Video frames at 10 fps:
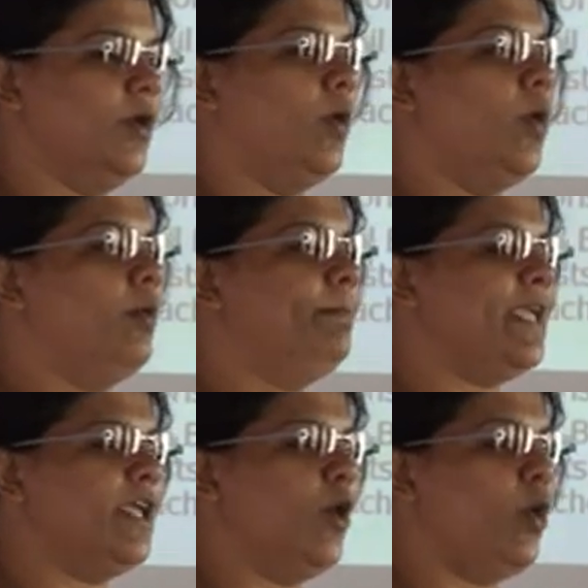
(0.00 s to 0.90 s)

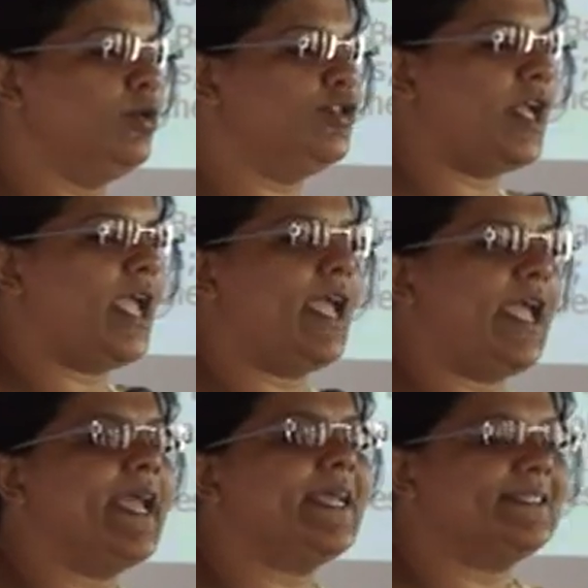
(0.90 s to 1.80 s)

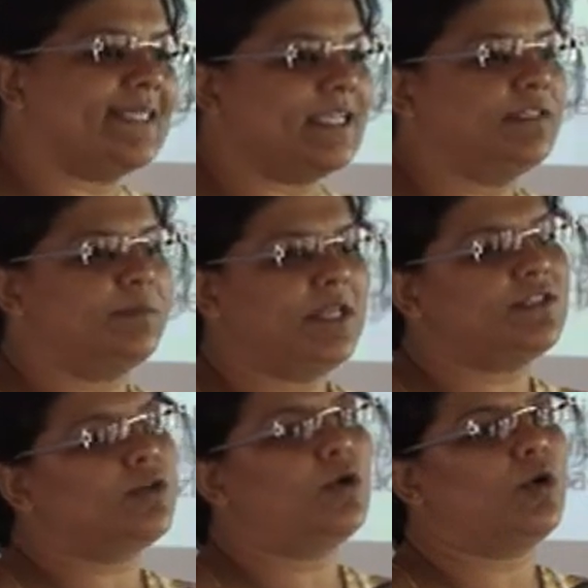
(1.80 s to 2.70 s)
O-P-O-J-A-Z.
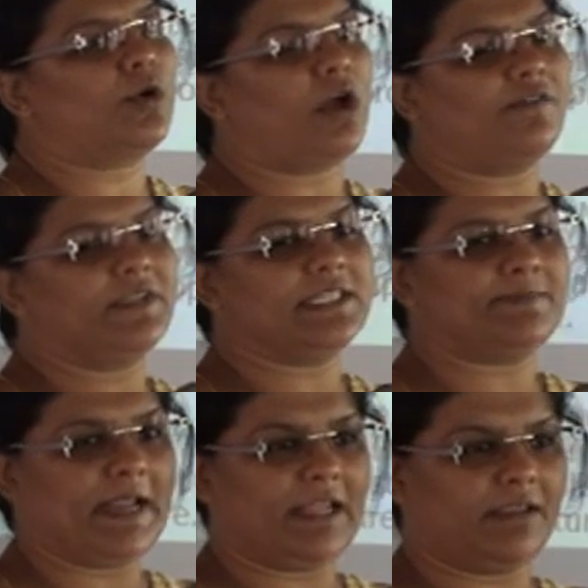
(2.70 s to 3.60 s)
Please don't go wrong with the
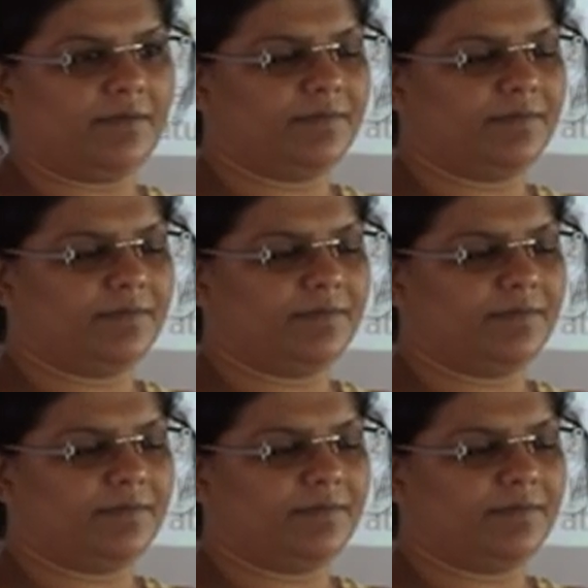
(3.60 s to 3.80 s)
spelling.